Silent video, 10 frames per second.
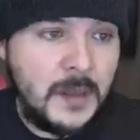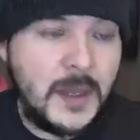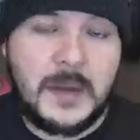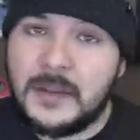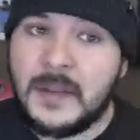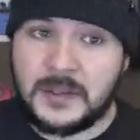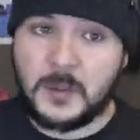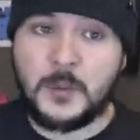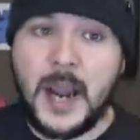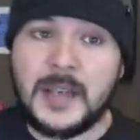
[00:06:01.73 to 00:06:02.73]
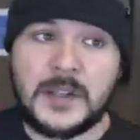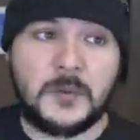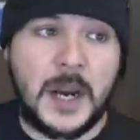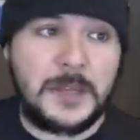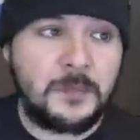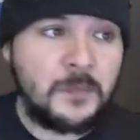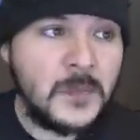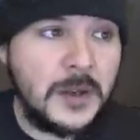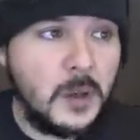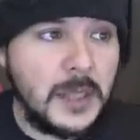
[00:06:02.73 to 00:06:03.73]
That's surprising, right?
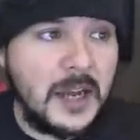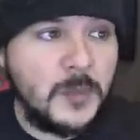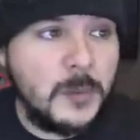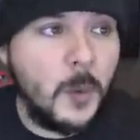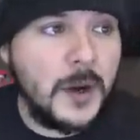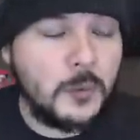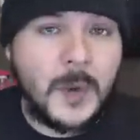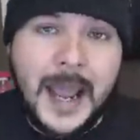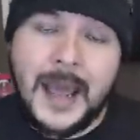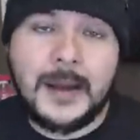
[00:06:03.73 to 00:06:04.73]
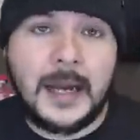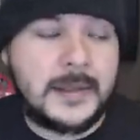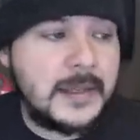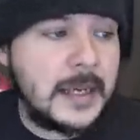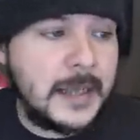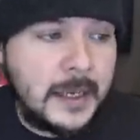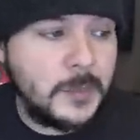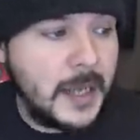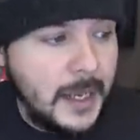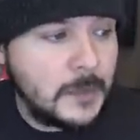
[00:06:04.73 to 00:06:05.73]
I know a lot of people want to rag on CNN,
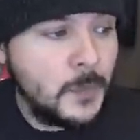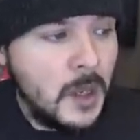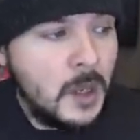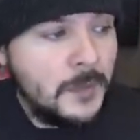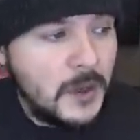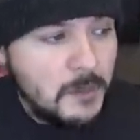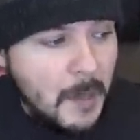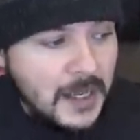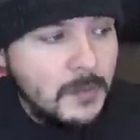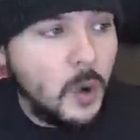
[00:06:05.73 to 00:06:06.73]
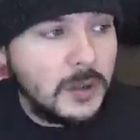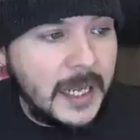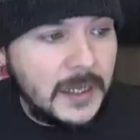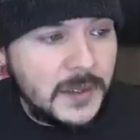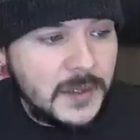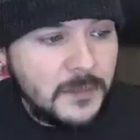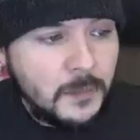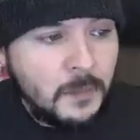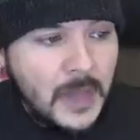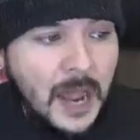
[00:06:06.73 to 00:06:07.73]
but hey, there's many more links.
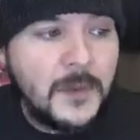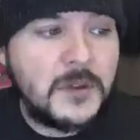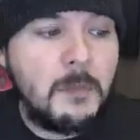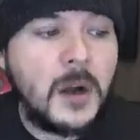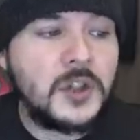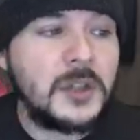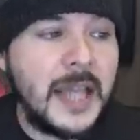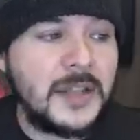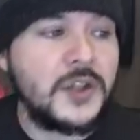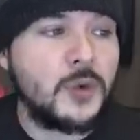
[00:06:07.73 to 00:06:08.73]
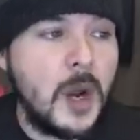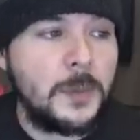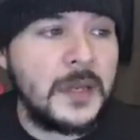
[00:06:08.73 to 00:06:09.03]
And there's much less Trump.